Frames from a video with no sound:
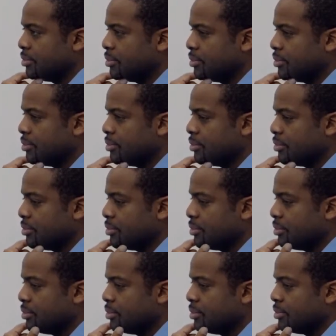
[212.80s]

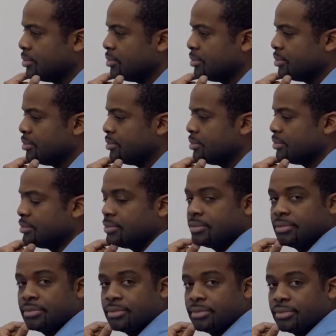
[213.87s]

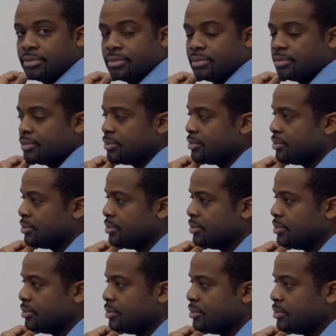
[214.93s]

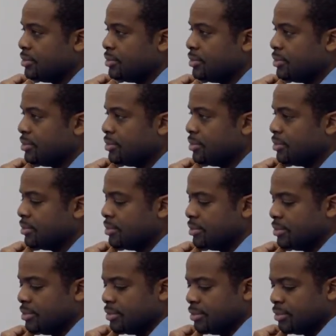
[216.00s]

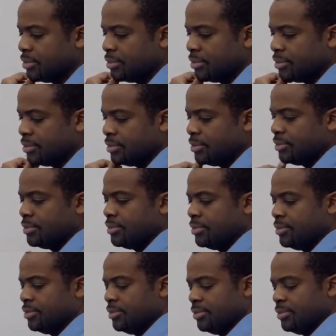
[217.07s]
[no speech]